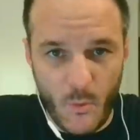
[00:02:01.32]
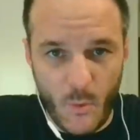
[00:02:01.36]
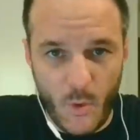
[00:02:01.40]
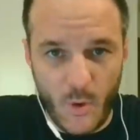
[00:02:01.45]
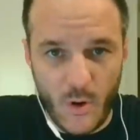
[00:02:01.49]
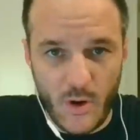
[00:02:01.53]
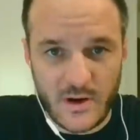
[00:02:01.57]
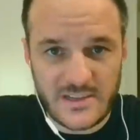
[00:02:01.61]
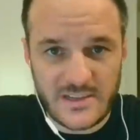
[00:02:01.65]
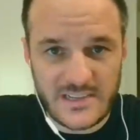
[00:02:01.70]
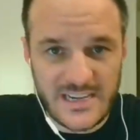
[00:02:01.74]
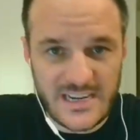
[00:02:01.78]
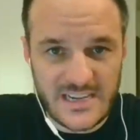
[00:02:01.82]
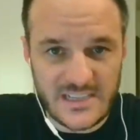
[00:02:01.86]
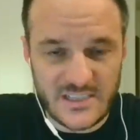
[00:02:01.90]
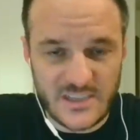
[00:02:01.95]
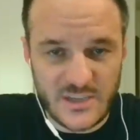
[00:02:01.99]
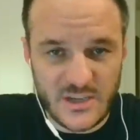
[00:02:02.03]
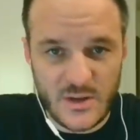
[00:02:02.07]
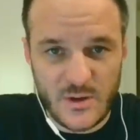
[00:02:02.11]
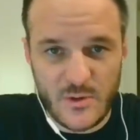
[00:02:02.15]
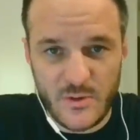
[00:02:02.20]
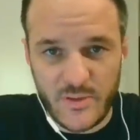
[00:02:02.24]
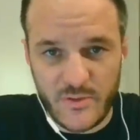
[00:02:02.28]
TCU
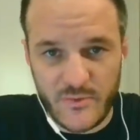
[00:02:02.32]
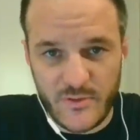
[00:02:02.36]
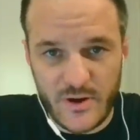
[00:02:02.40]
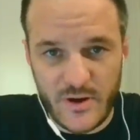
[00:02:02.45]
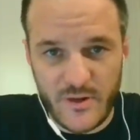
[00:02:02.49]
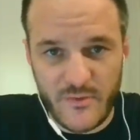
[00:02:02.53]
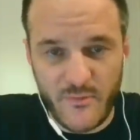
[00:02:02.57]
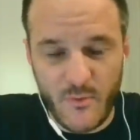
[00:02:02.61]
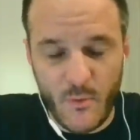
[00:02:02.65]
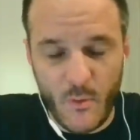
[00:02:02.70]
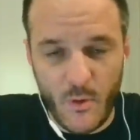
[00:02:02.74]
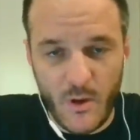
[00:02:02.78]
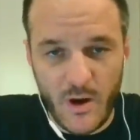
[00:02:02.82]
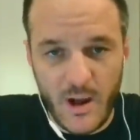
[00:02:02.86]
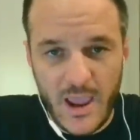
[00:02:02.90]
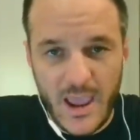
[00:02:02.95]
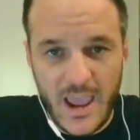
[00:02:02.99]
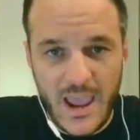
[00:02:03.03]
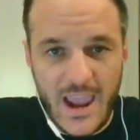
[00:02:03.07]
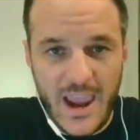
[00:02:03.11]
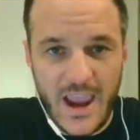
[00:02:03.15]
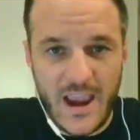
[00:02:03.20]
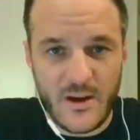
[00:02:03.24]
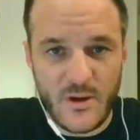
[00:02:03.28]
3 or 4,
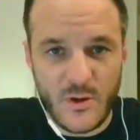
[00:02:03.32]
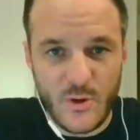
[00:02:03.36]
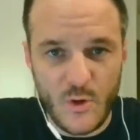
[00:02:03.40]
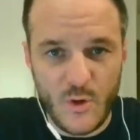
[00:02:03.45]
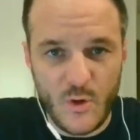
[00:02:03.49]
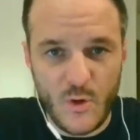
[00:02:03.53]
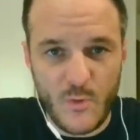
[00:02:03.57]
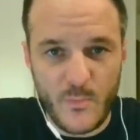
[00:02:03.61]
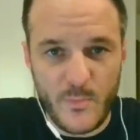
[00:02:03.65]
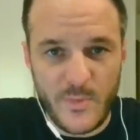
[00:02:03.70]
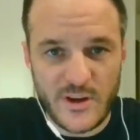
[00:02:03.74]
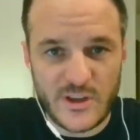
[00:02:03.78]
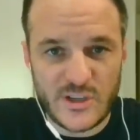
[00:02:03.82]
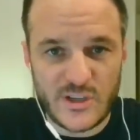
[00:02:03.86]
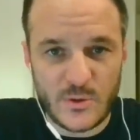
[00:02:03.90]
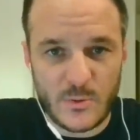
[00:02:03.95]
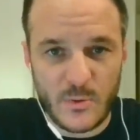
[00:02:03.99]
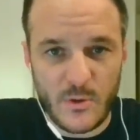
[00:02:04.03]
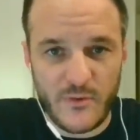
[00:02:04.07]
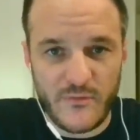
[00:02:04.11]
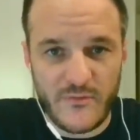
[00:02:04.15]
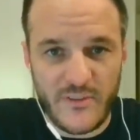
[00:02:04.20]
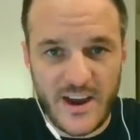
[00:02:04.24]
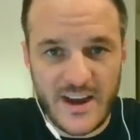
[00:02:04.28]
and who Michigan will
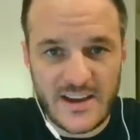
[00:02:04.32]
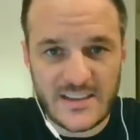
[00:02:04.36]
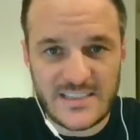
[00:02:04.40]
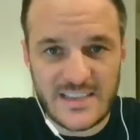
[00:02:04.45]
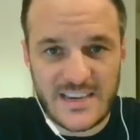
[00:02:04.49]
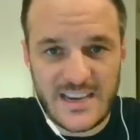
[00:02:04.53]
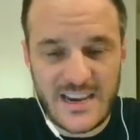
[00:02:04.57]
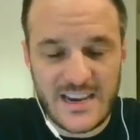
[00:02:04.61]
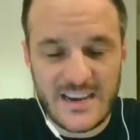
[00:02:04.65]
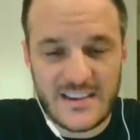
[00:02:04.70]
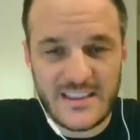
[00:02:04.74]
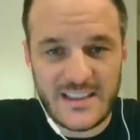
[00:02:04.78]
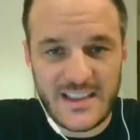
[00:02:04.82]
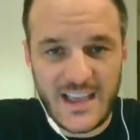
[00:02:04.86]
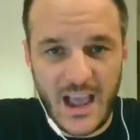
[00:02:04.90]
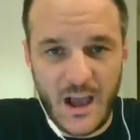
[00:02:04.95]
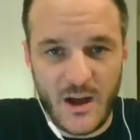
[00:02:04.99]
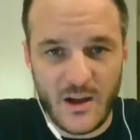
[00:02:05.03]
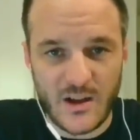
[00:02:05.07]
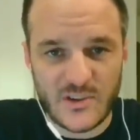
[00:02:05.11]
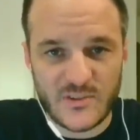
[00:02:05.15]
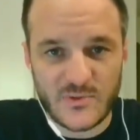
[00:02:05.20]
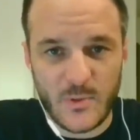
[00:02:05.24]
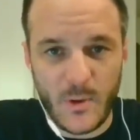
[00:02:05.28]
face in the college
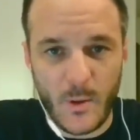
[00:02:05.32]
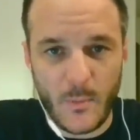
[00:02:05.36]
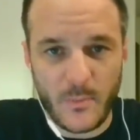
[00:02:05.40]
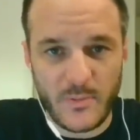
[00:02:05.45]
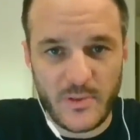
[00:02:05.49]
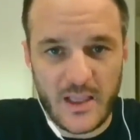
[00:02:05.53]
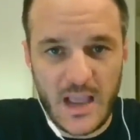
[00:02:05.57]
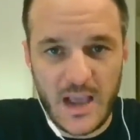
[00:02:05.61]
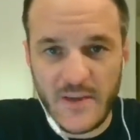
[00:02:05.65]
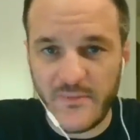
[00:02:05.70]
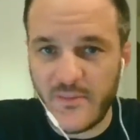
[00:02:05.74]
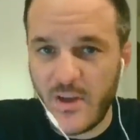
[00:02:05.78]
football playoff.